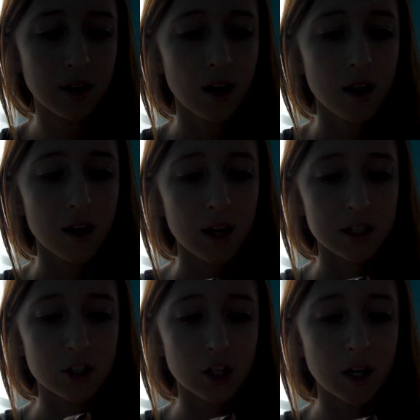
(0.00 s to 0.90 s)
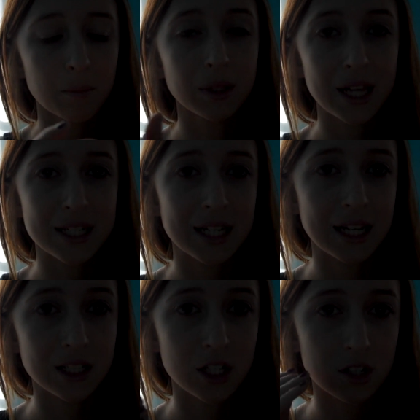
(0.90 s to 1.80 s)
be, you're going to blend
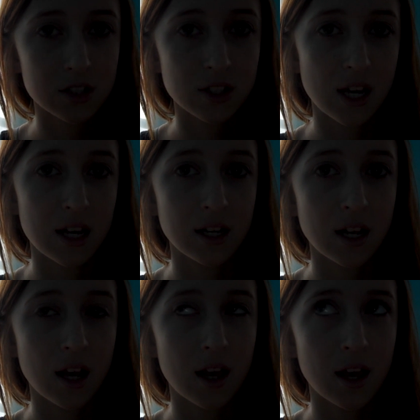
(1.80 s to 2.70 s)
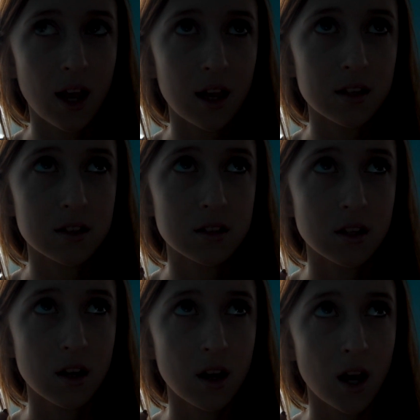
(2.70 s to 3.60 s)
it into your skin
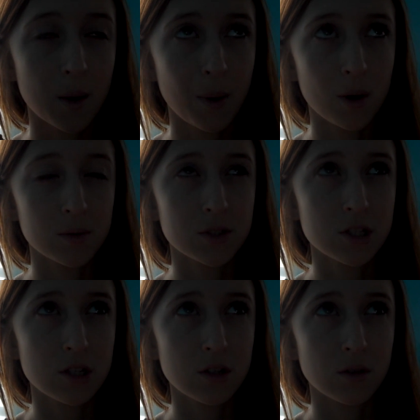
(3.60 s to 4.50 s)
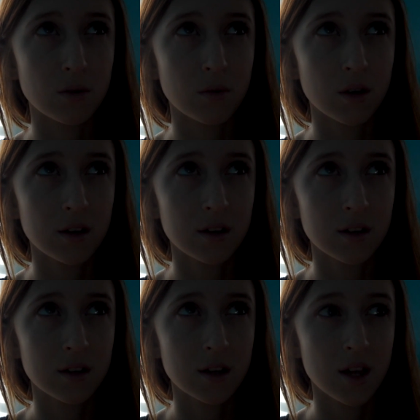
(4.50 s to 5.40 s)
as opposed to,
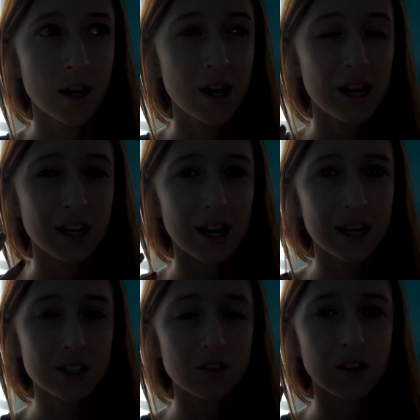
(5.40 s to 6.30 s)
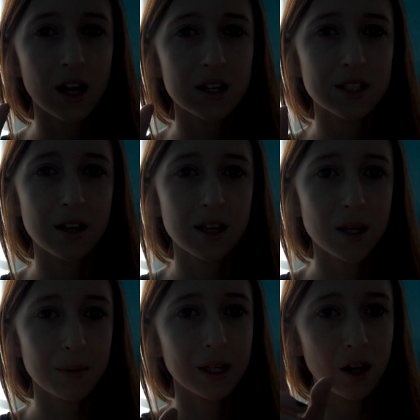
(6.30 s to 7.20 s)
I guess you can kind of say,
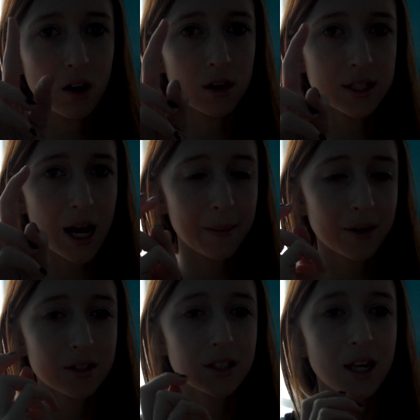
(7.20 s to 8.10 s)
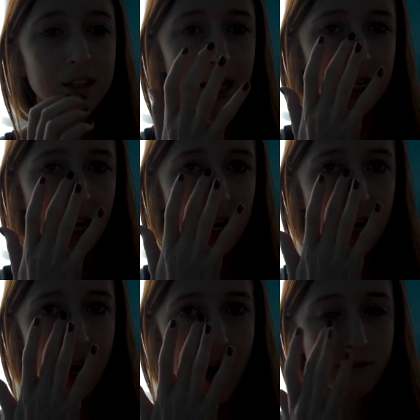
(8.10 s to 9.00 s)
keeping it on top of your skin, like
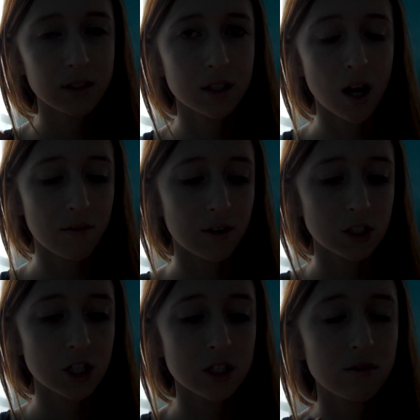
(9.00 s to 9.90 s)
having the coverage,